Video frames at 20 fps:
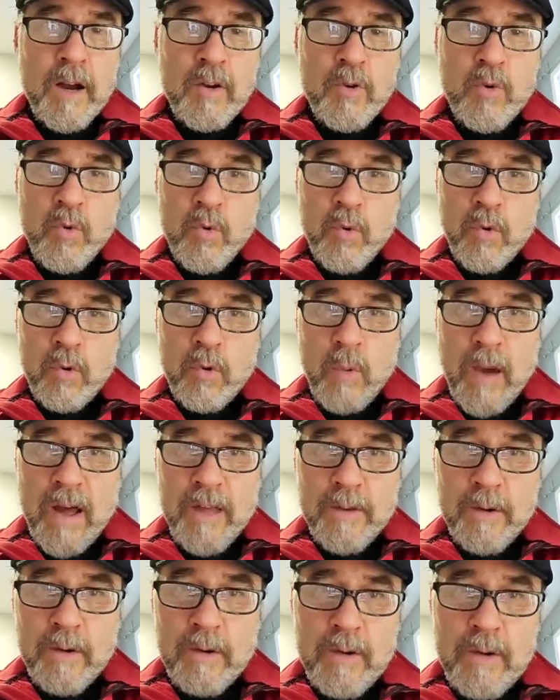cool
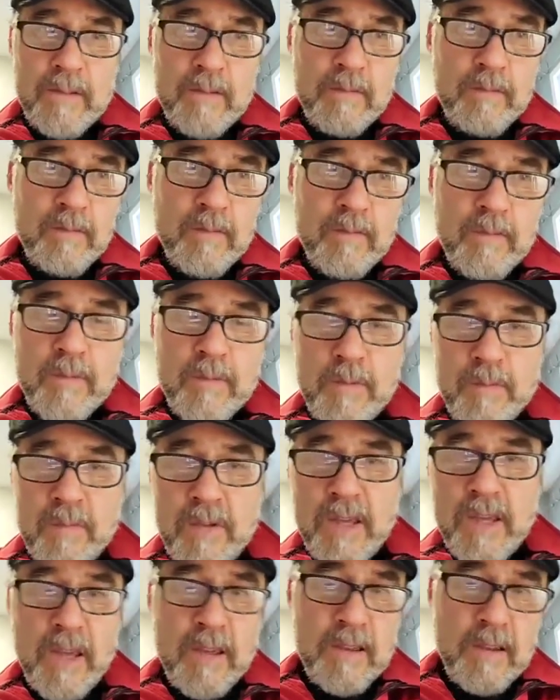weather and some
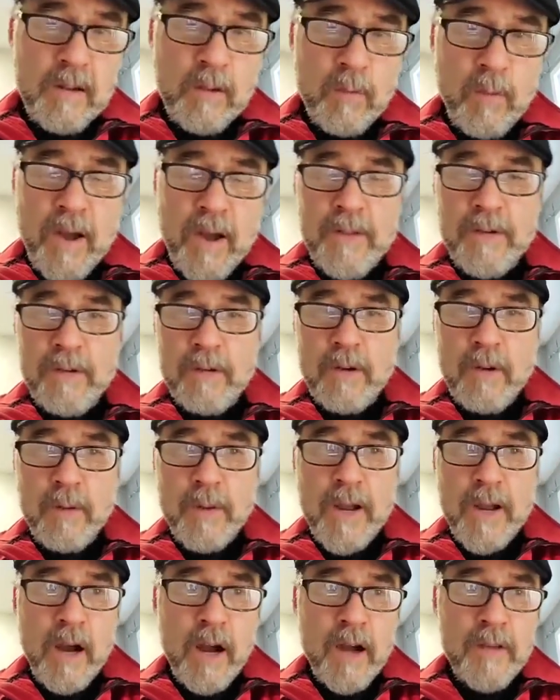seasonal weather
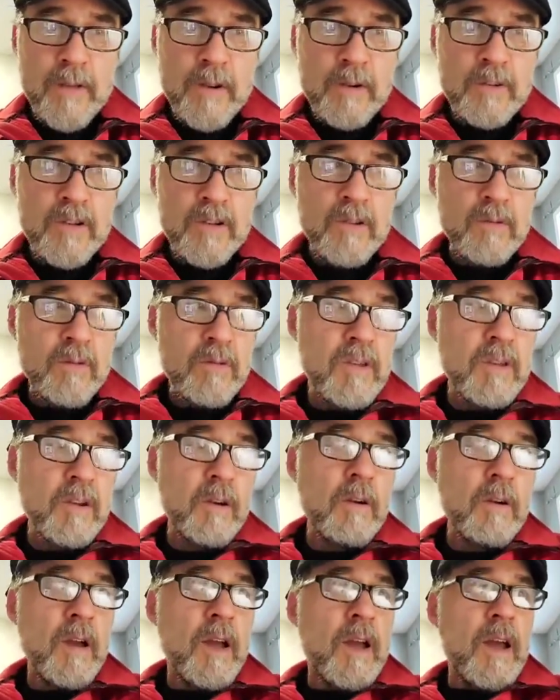going on there too,
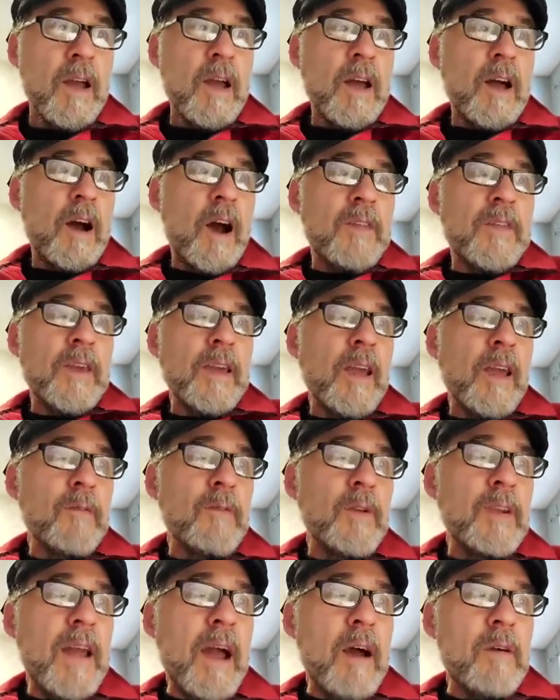so I think
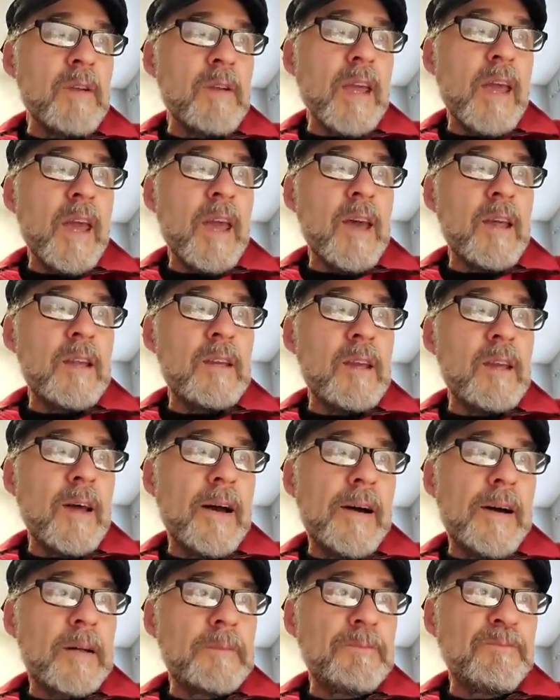every now and
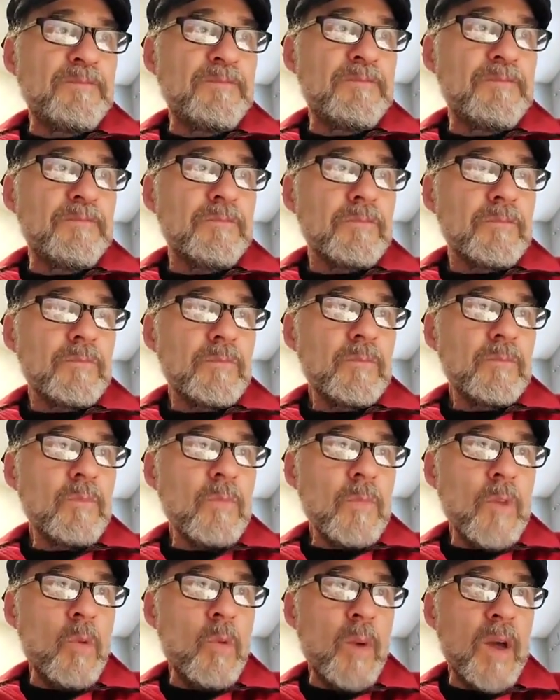again
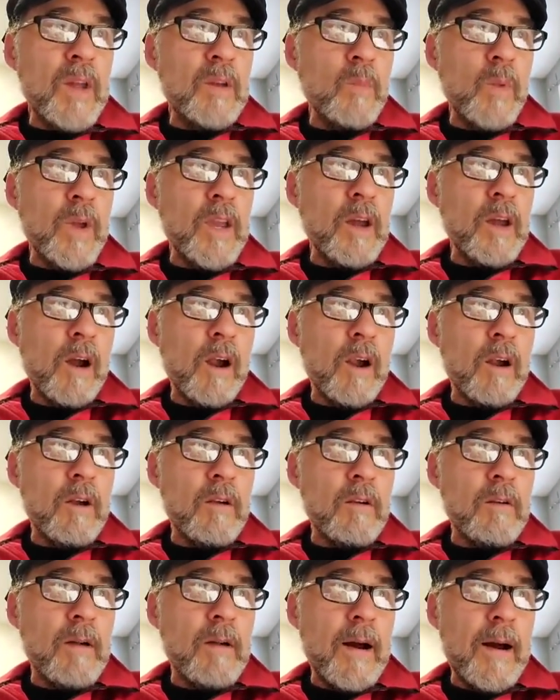when we
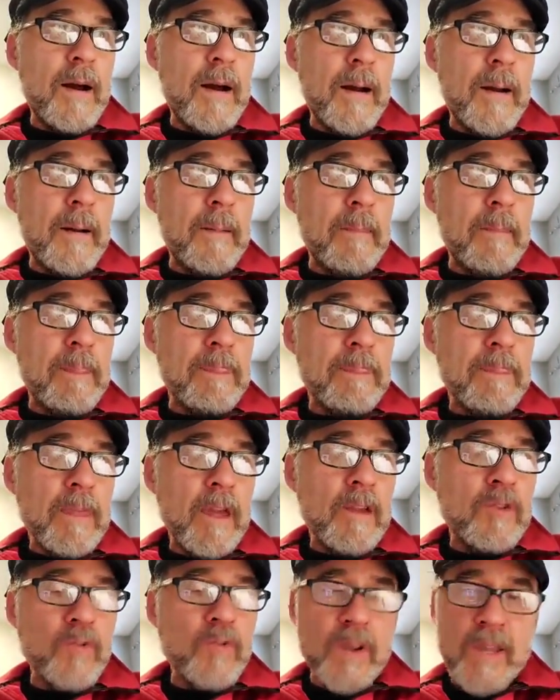are
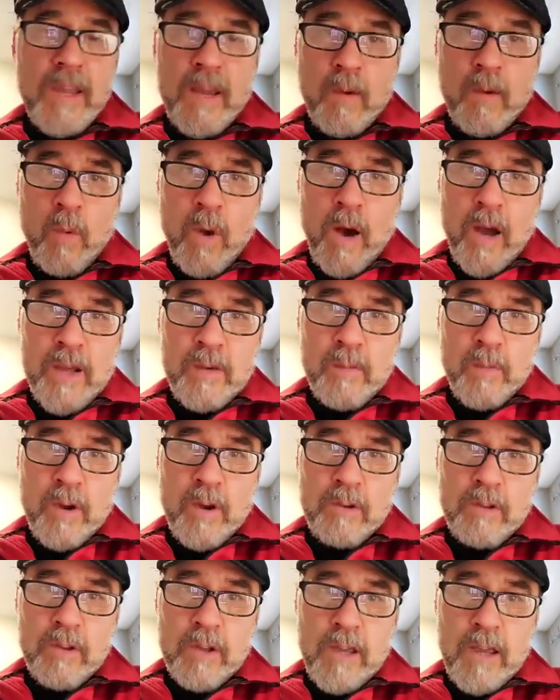drinking wine,
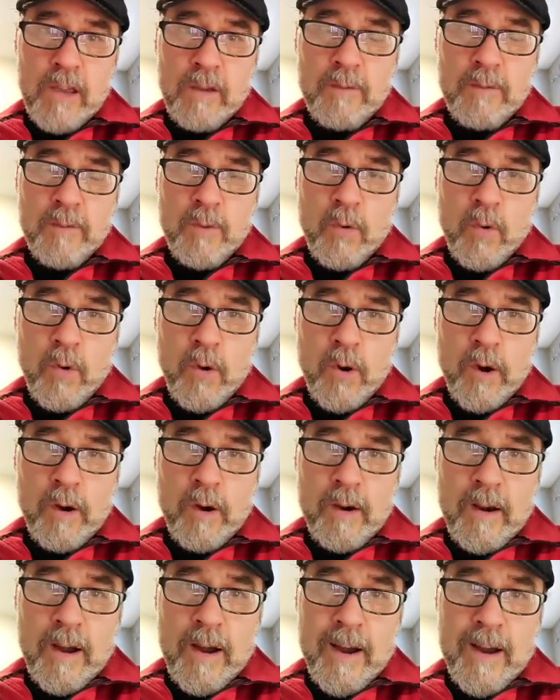we're looking
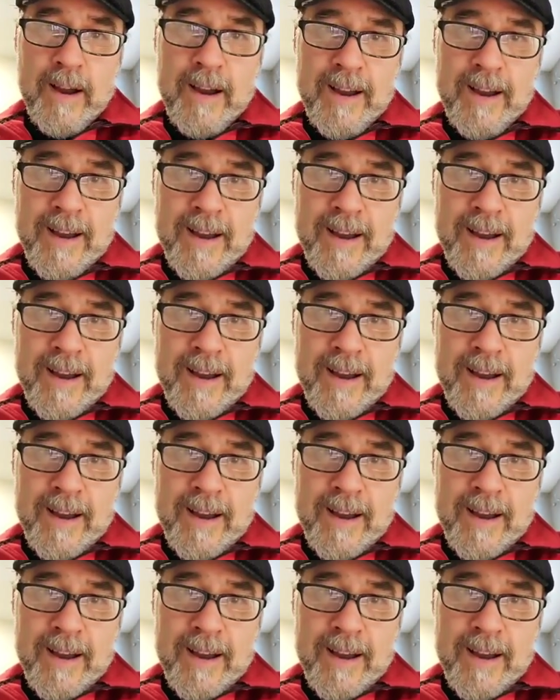for,